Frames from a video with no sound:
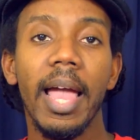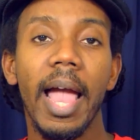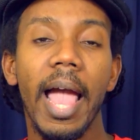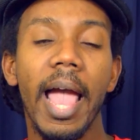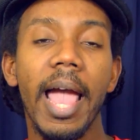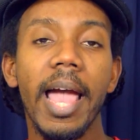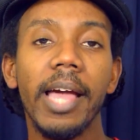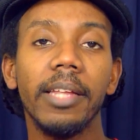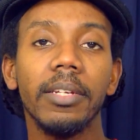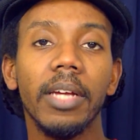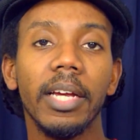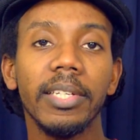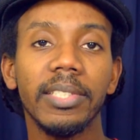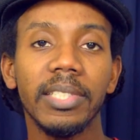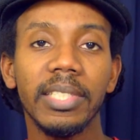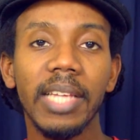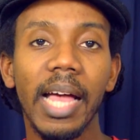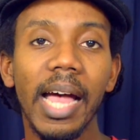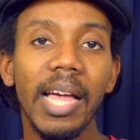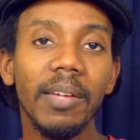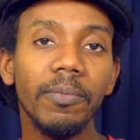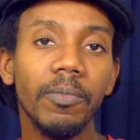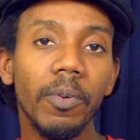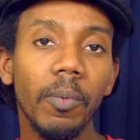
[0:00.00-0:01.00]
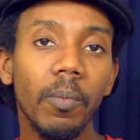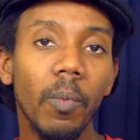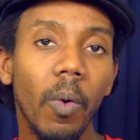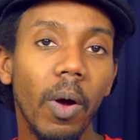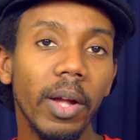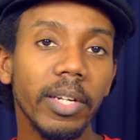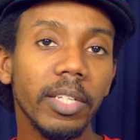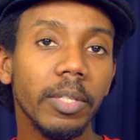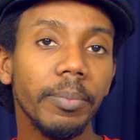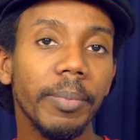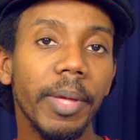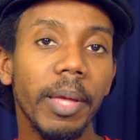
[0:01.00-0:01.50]
And aside from
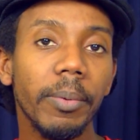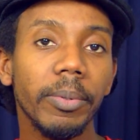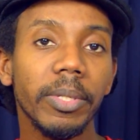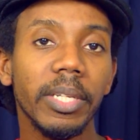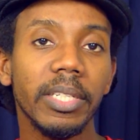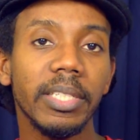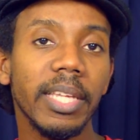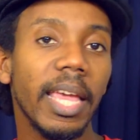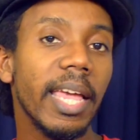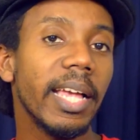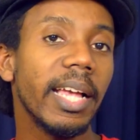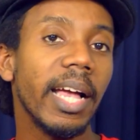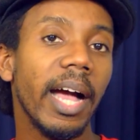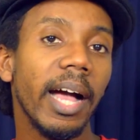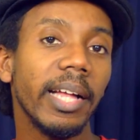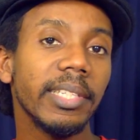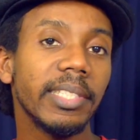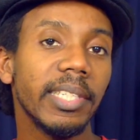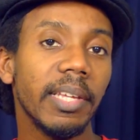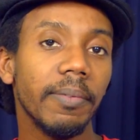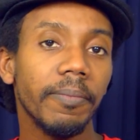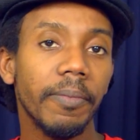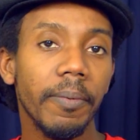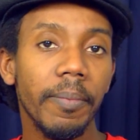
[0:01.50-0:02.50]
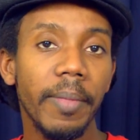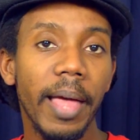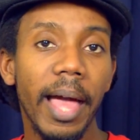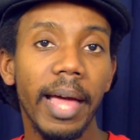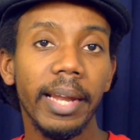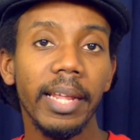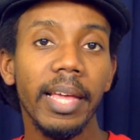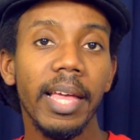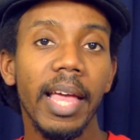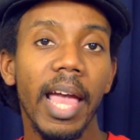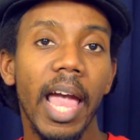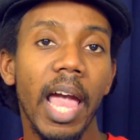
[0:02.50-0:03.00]
wanting to be able to take content from
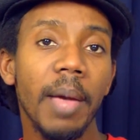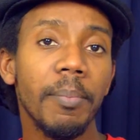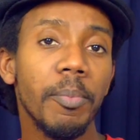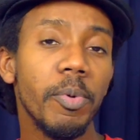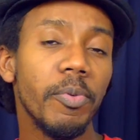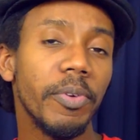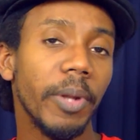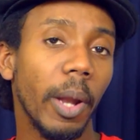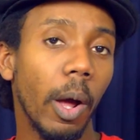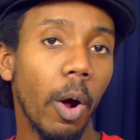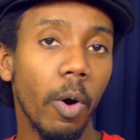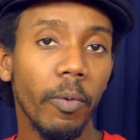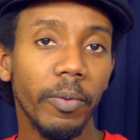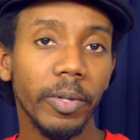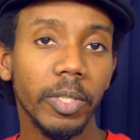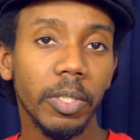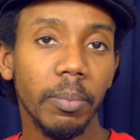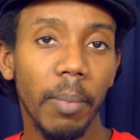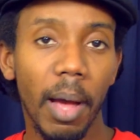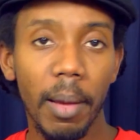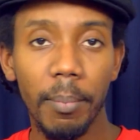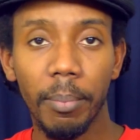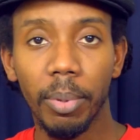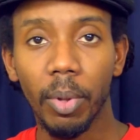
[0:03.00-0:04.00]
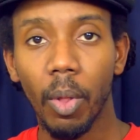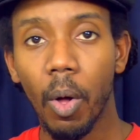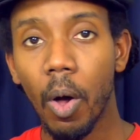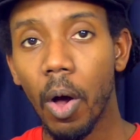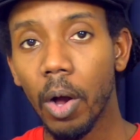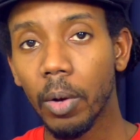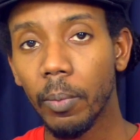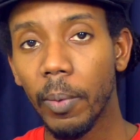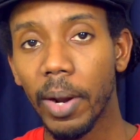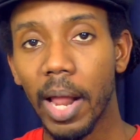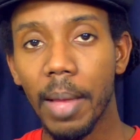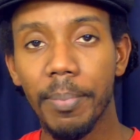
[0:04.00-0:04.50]
that and move it over to my
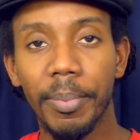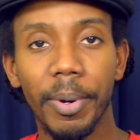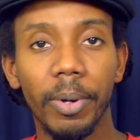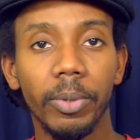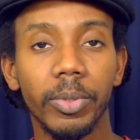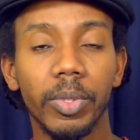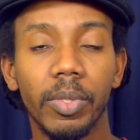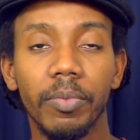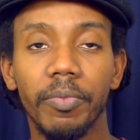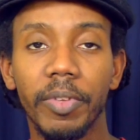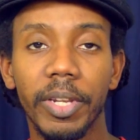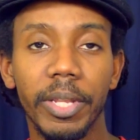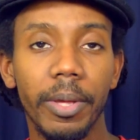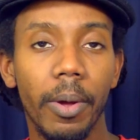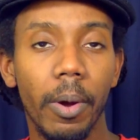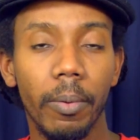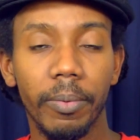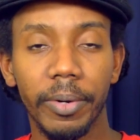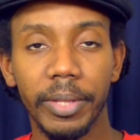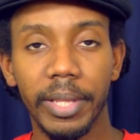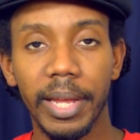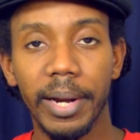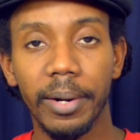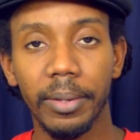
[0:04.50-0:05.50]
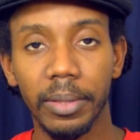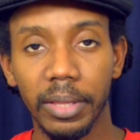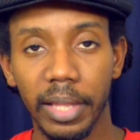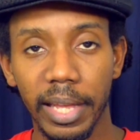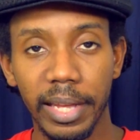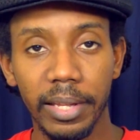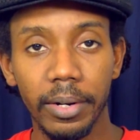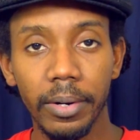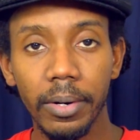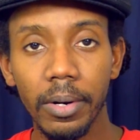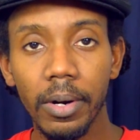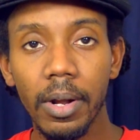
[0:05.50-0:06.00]
blog when I post a video over there
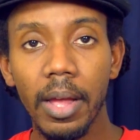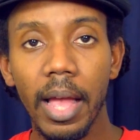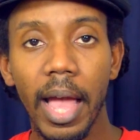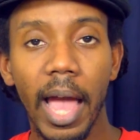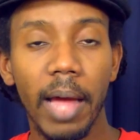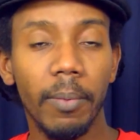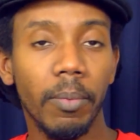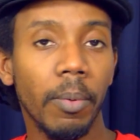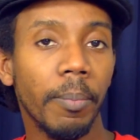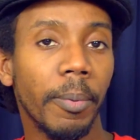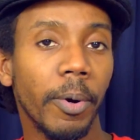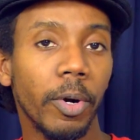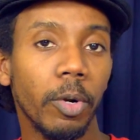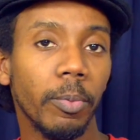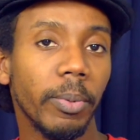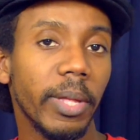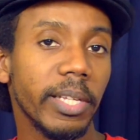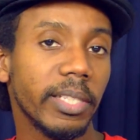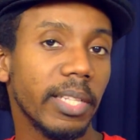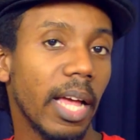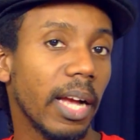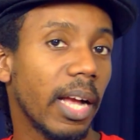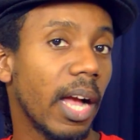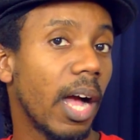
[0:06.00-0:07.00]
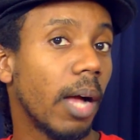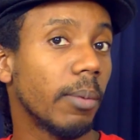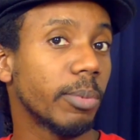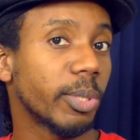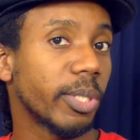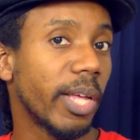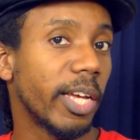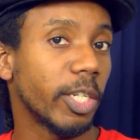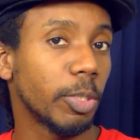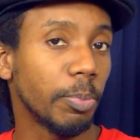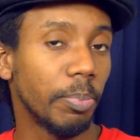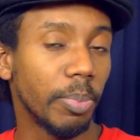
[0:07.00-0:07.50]
later at robertoblake.com
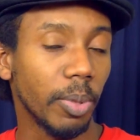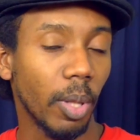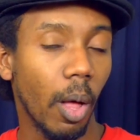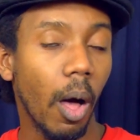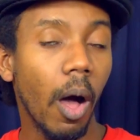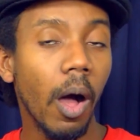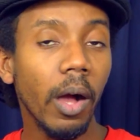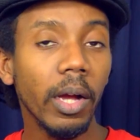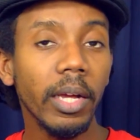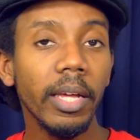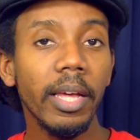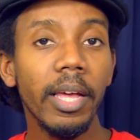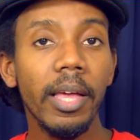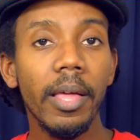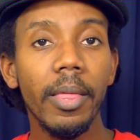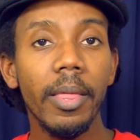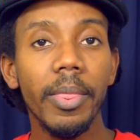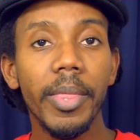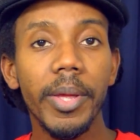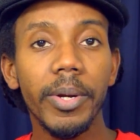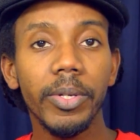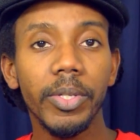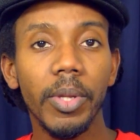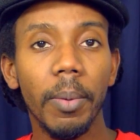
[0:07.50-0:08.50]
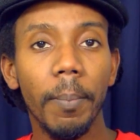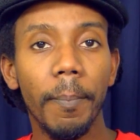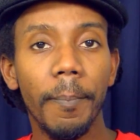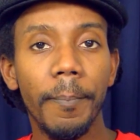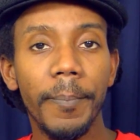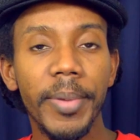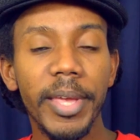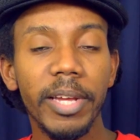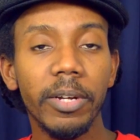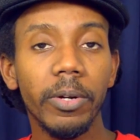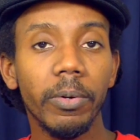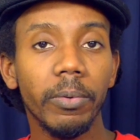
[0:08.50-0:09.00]
slash blog, there's a
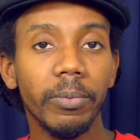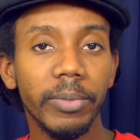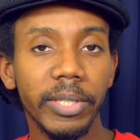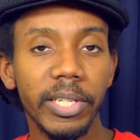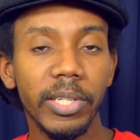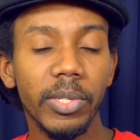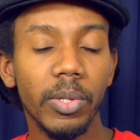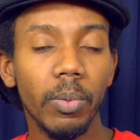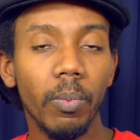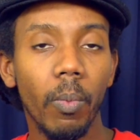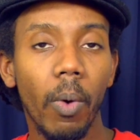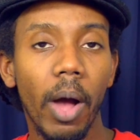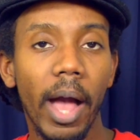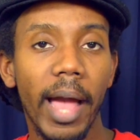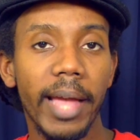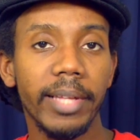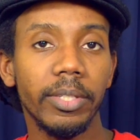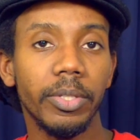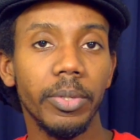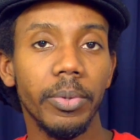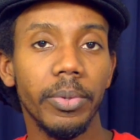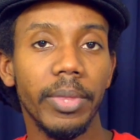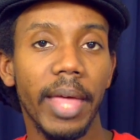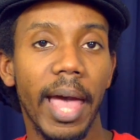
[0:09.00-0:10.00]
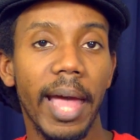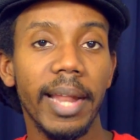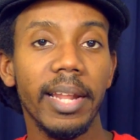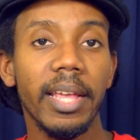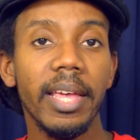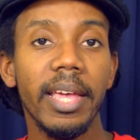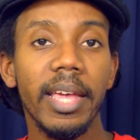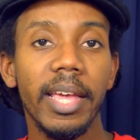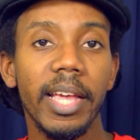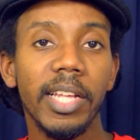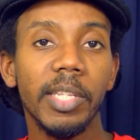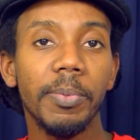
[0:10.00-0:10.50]
bigger reason why I do that.
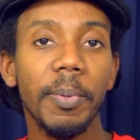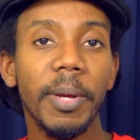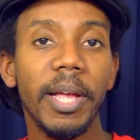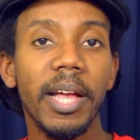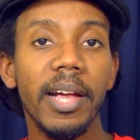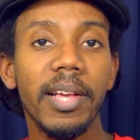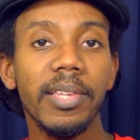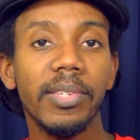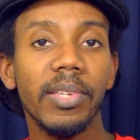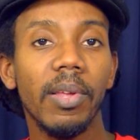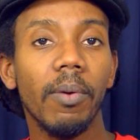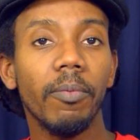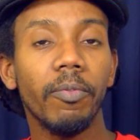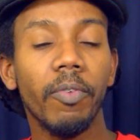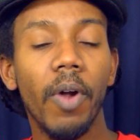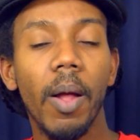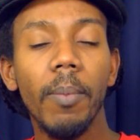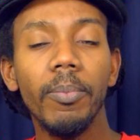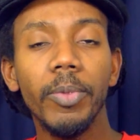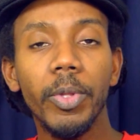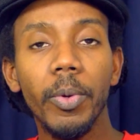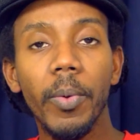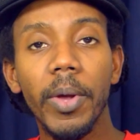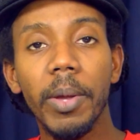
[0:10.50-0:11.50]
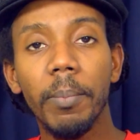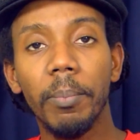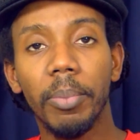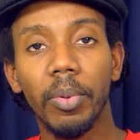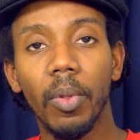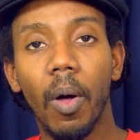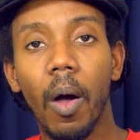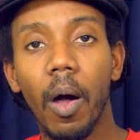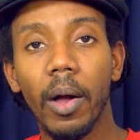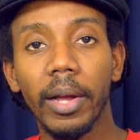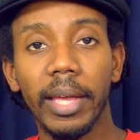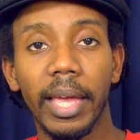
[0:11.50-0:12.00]
It's because from doing
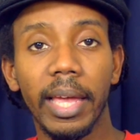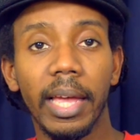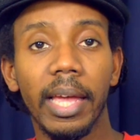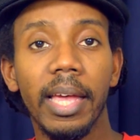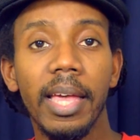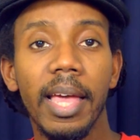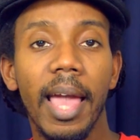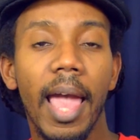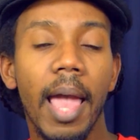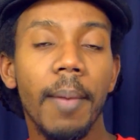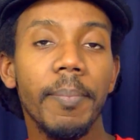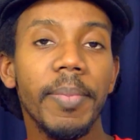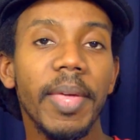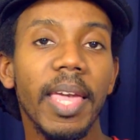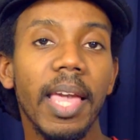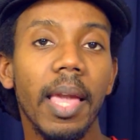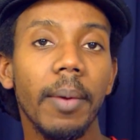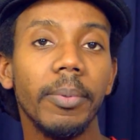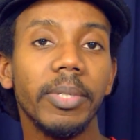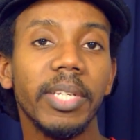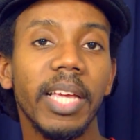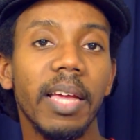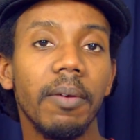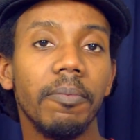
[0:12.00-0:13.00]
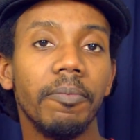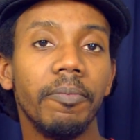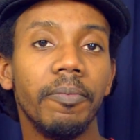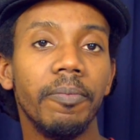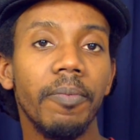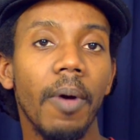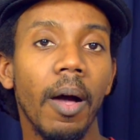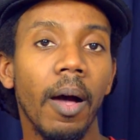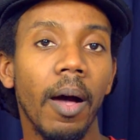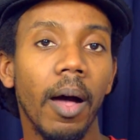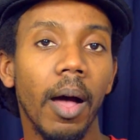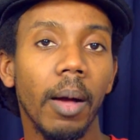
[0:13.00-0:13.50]
blogging and being able to get
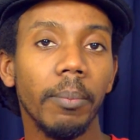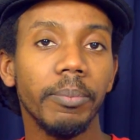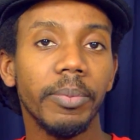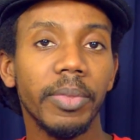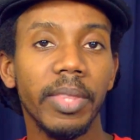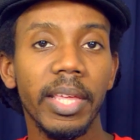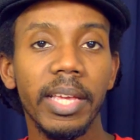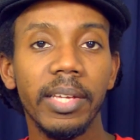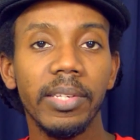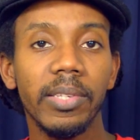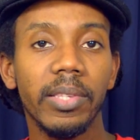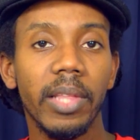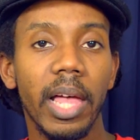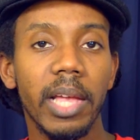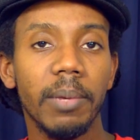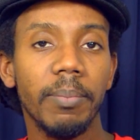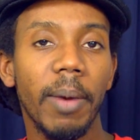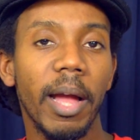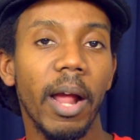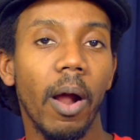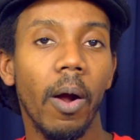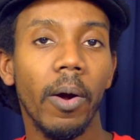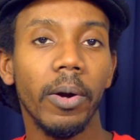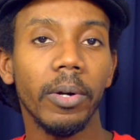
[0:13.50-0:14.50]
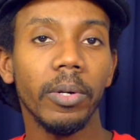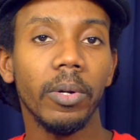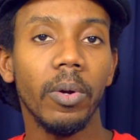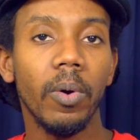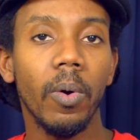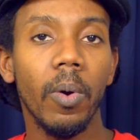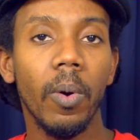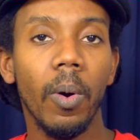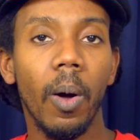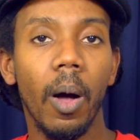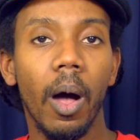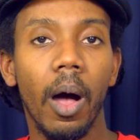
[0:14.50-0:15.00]
um, things like my
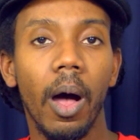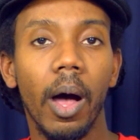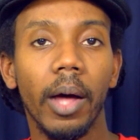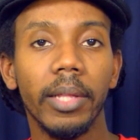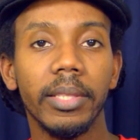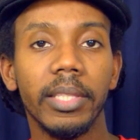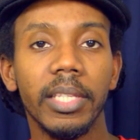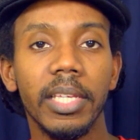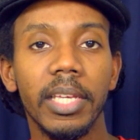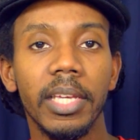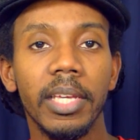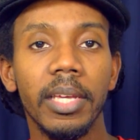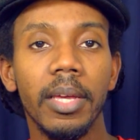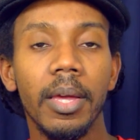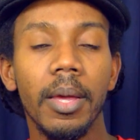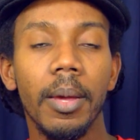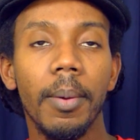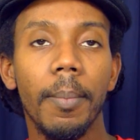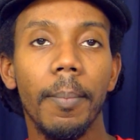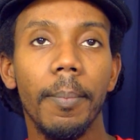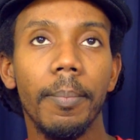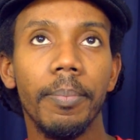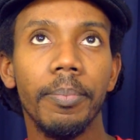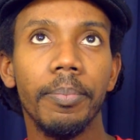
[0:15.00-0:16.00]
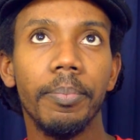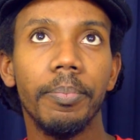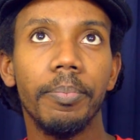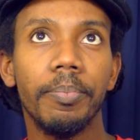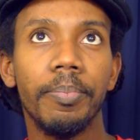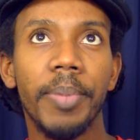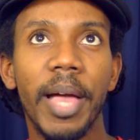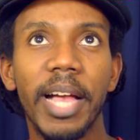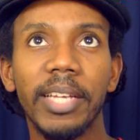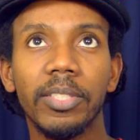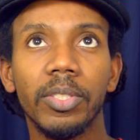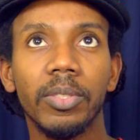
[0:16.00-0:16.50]
article on the
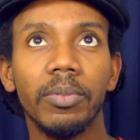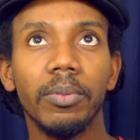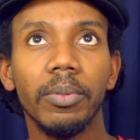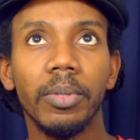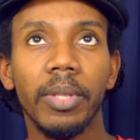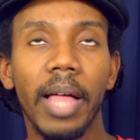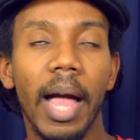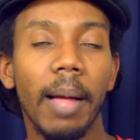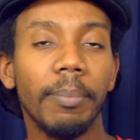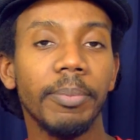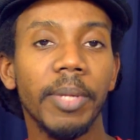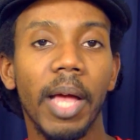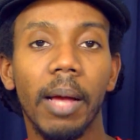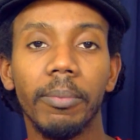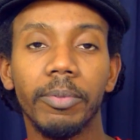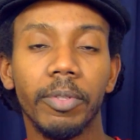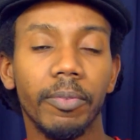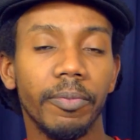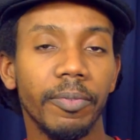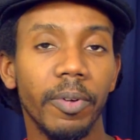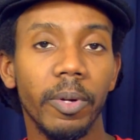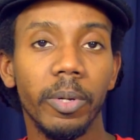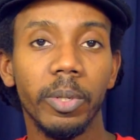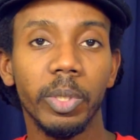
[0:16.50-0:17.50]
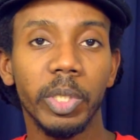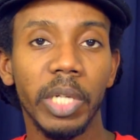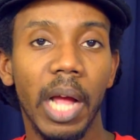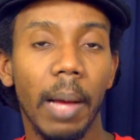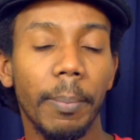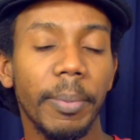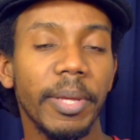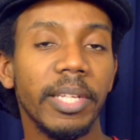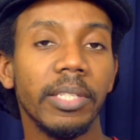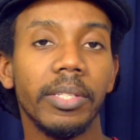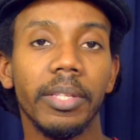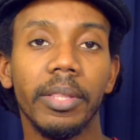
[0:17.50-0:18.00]
best laptops for
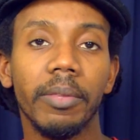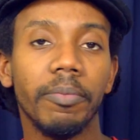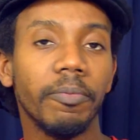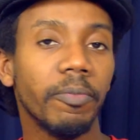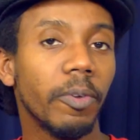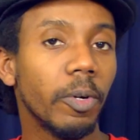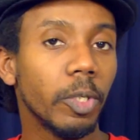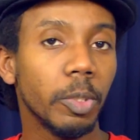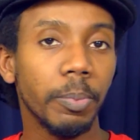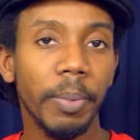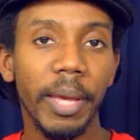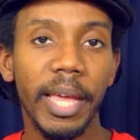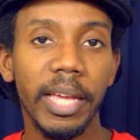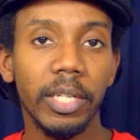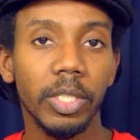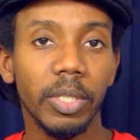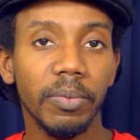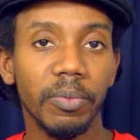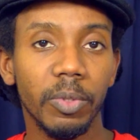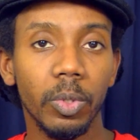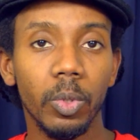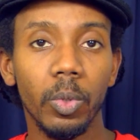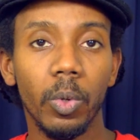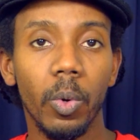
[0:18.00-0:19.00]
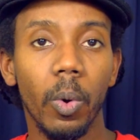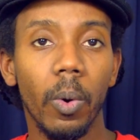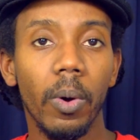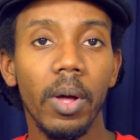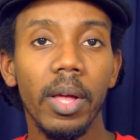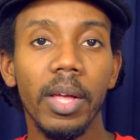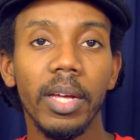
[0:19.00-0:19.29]
Photoshop into the first page of Google,